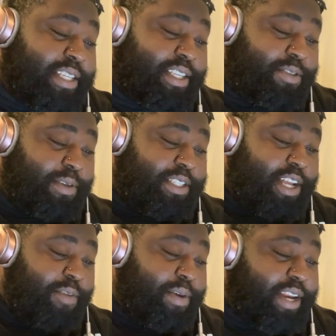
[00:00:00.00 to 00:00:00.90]
This one's
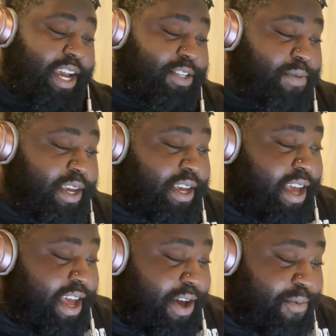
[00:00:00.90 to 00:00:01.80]
done, but next week
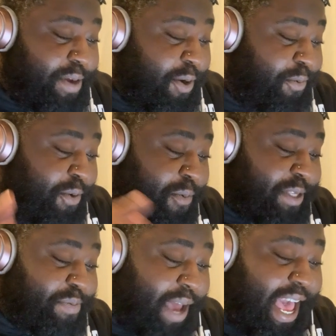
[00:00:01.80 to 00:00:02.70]
we don't know
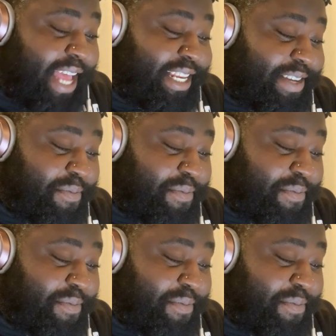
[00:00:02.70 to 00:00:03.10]
what's banned.